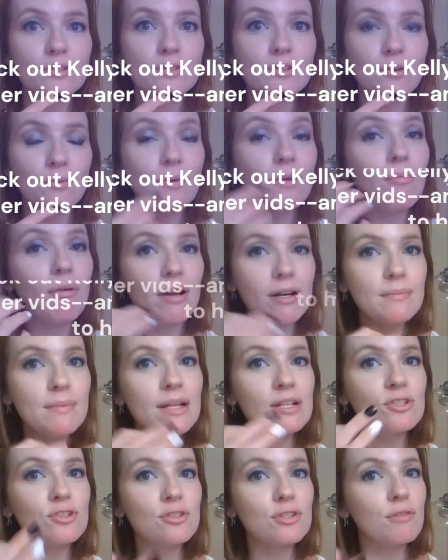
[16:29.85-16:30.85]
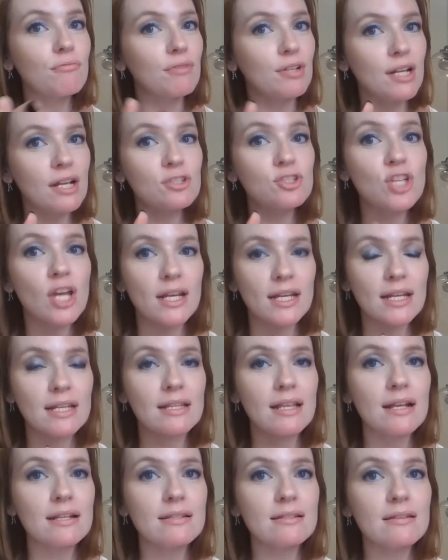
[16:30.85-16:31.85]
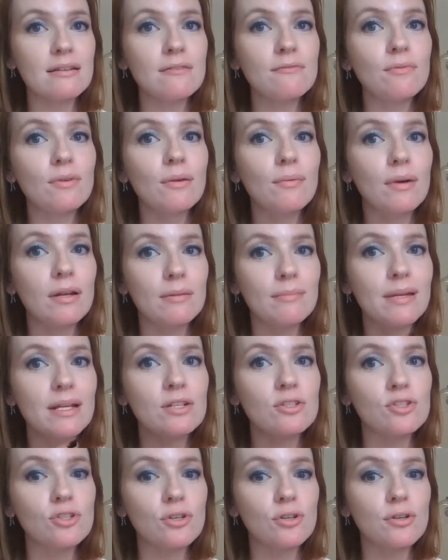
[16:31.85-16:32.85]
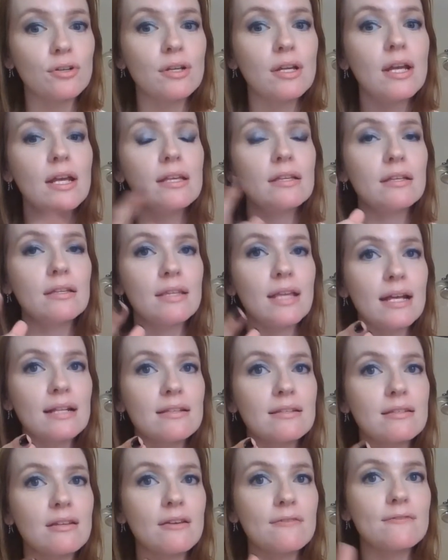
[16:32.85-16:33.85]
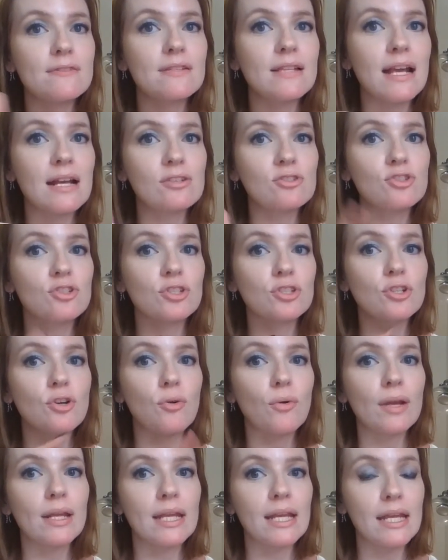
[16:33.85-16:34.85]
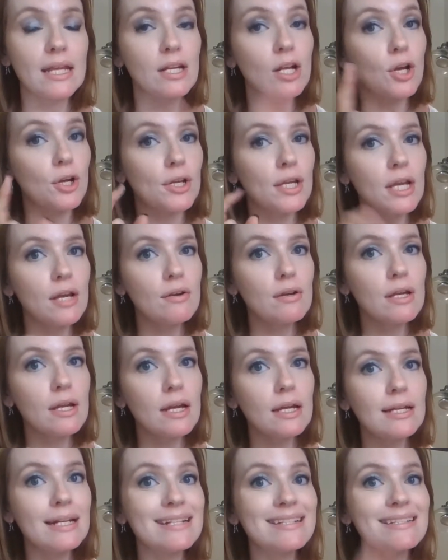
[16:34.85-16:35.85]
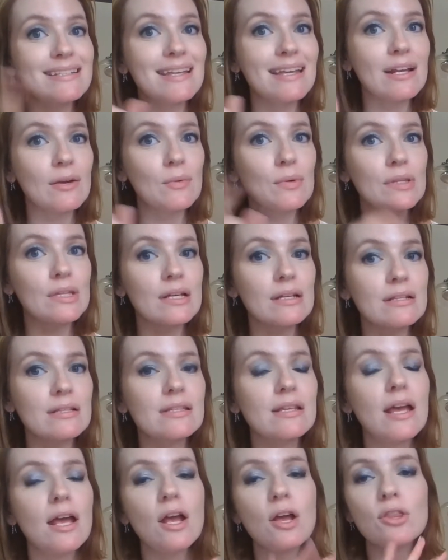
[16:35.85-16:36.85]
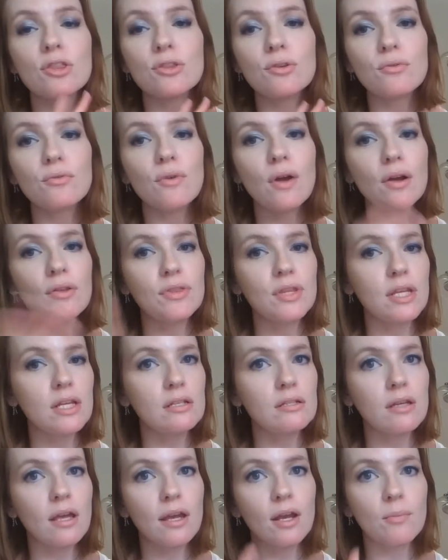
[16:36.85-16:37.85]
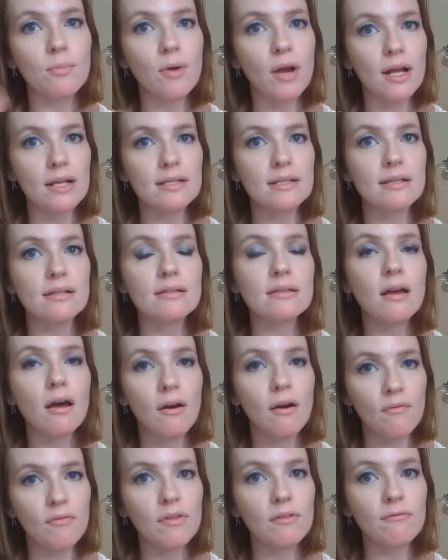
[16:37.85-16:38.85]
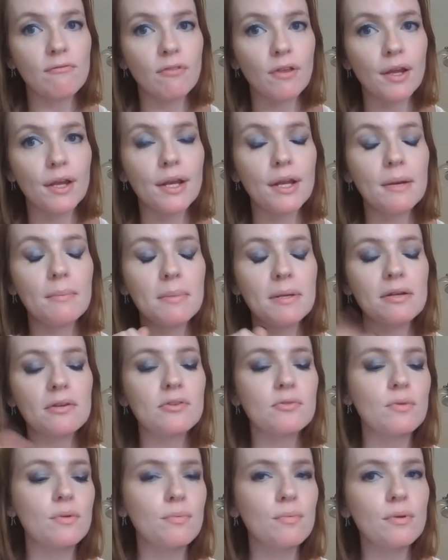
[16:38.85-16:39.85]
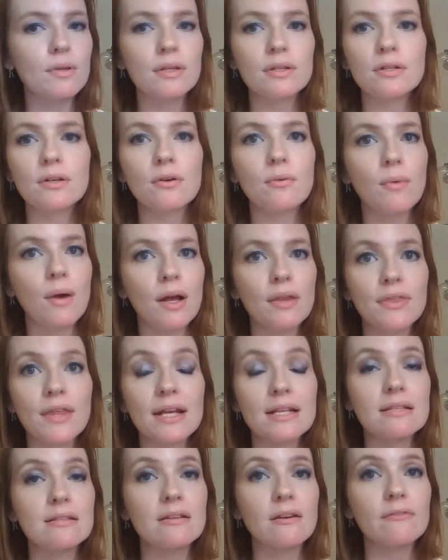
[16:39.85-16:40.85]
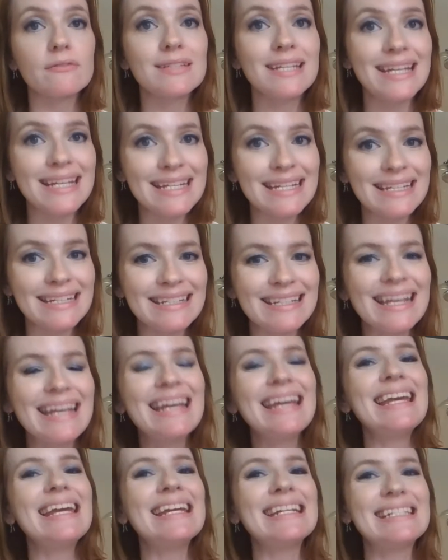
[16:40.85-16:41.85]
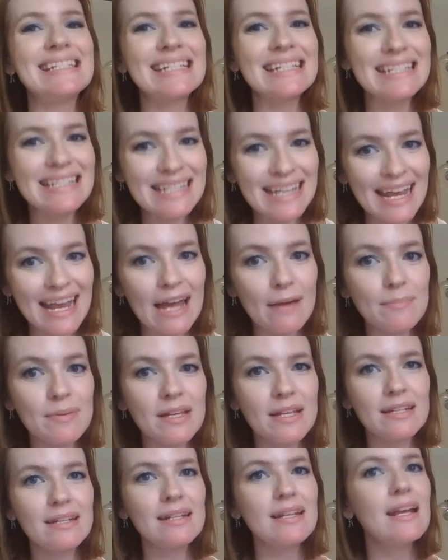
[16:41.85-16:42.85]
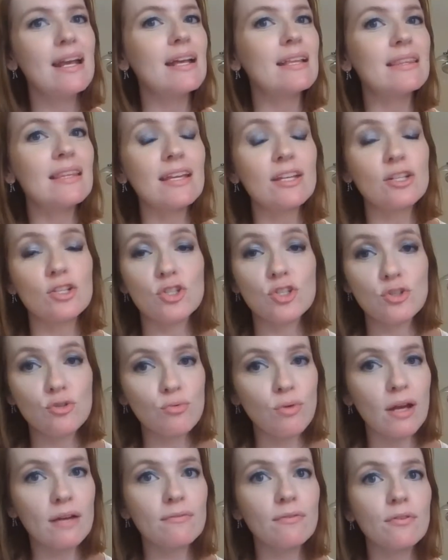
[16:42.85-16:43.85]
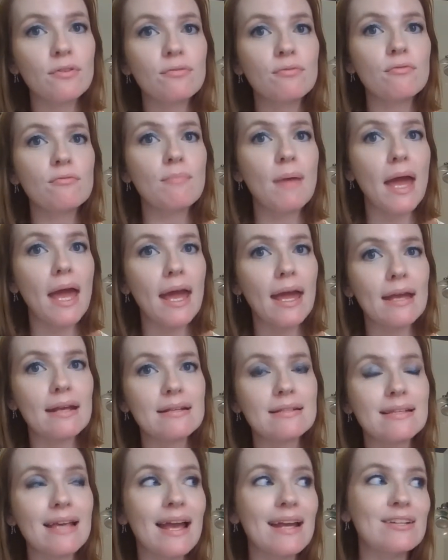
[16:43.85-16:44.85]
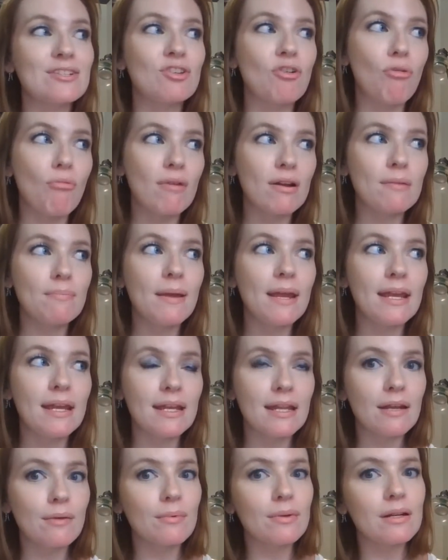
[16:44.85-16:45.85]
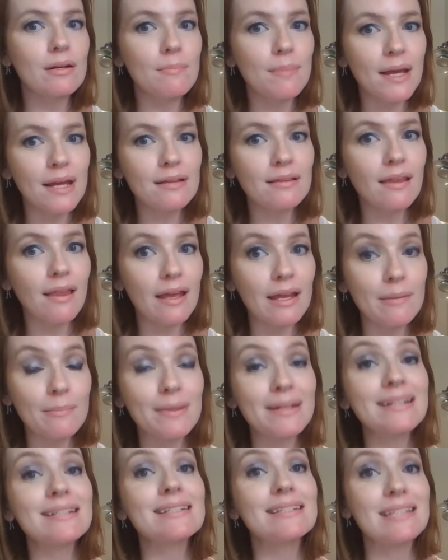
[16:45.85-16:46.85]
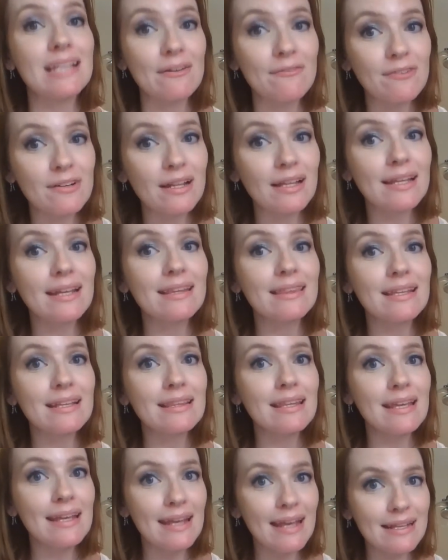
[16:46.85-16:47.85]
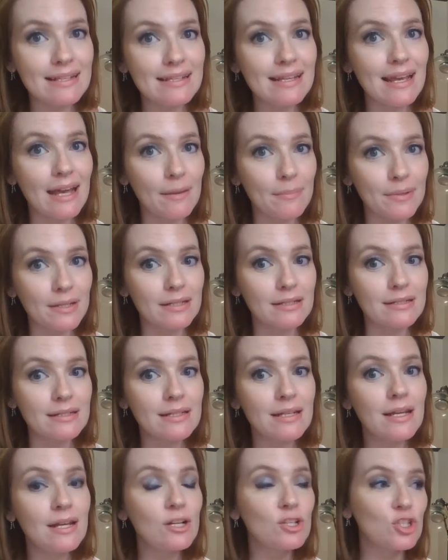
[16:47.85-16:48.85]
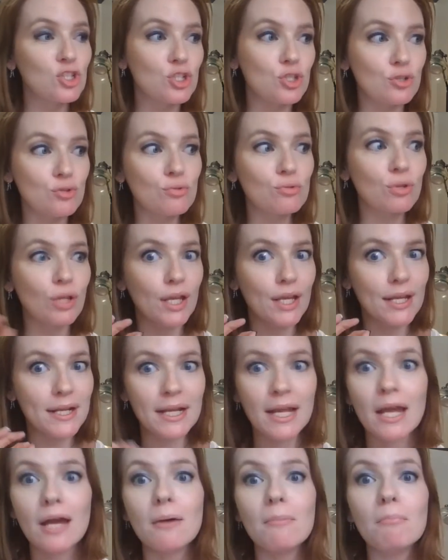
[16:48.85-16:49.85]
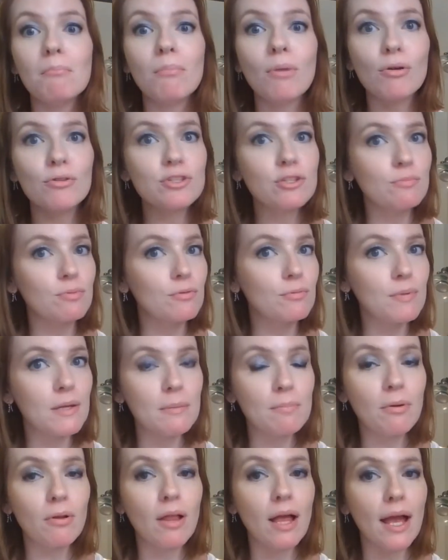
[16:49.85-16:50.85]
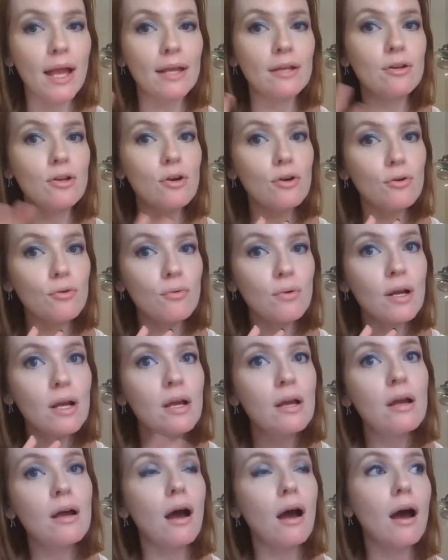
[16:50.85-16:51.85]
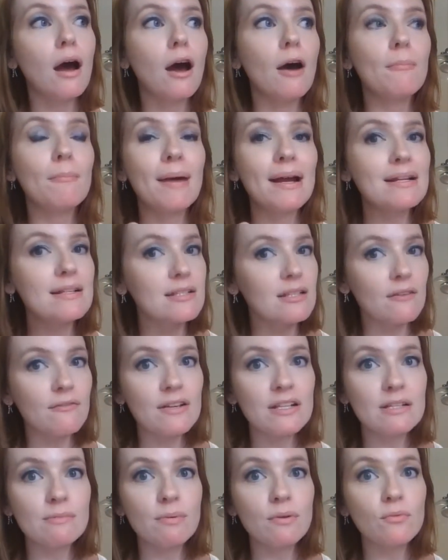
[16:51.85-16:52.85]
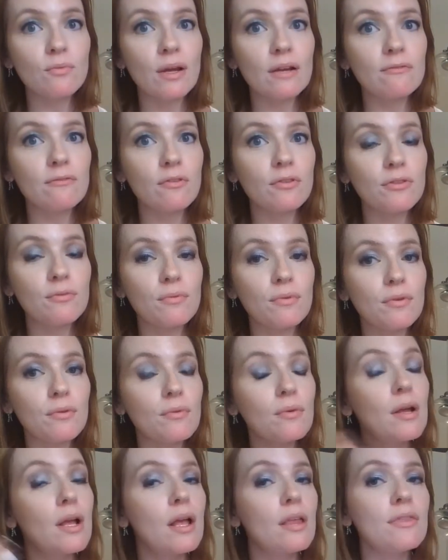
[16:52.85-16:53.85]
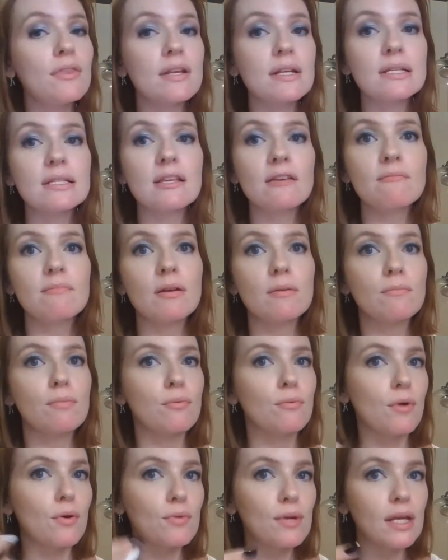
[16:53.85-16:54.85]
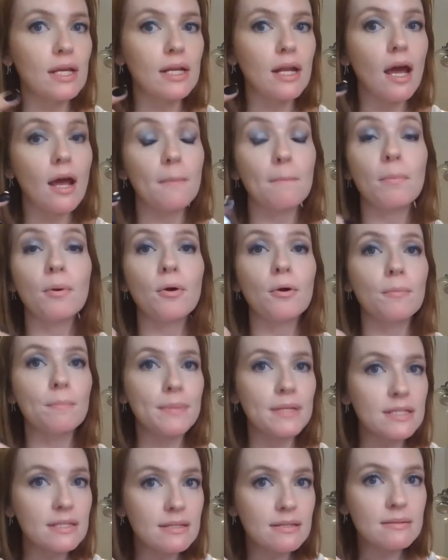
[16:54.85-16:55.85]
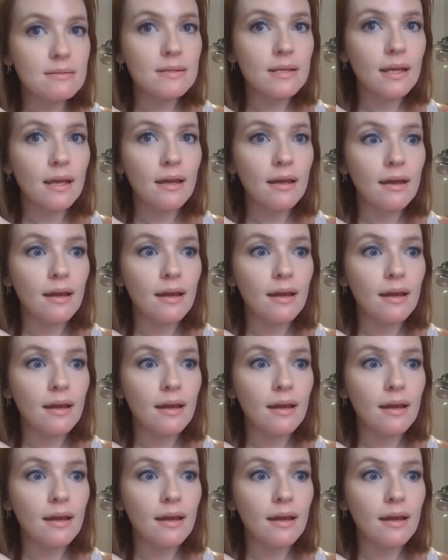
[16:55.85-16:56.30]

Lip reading: So we want to make sure that we're not checking that stuff. We want to make sure that that stuff is actually going in our carry-on and staying with us throughout the entire process of the flight, because we really don't want that stuff taken. It does happen. They do rifle through bags. I don't want to paint anyone in a bad light, but it's definitely a thing that has happened to like multiple people I know. My stuff has been rifled through. Things have been broken on purpose.